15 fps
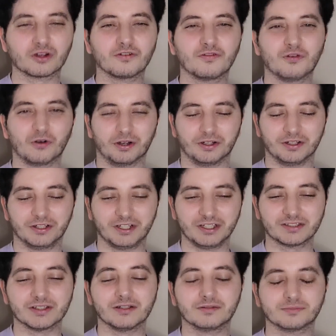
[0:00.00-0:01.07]
Foy,
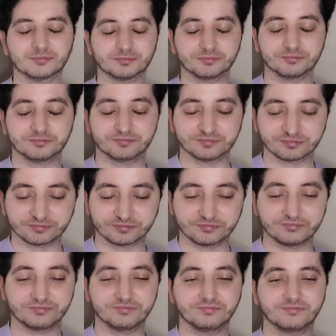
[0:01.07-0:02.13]
he's like,
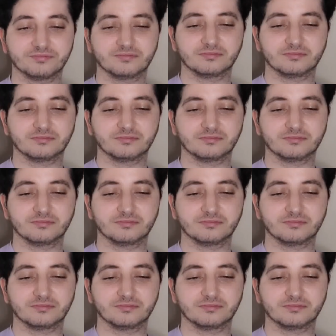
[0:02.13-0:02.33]
Manu.